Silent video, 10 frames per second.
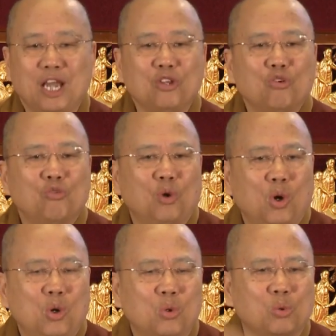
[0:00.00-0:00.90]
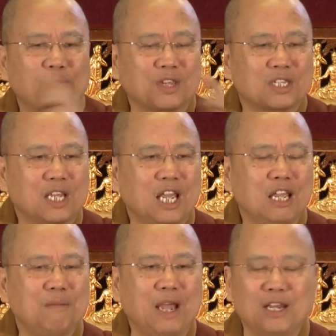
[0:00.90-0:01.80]
and you roll with the
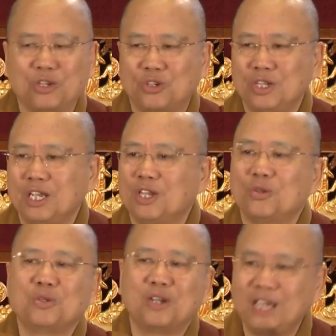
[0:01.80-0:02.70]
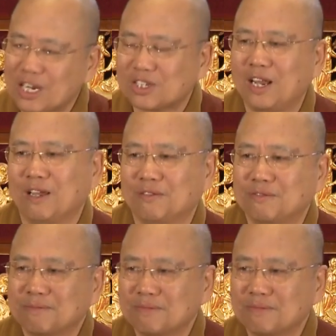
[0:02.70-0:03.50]
same energy into your next life.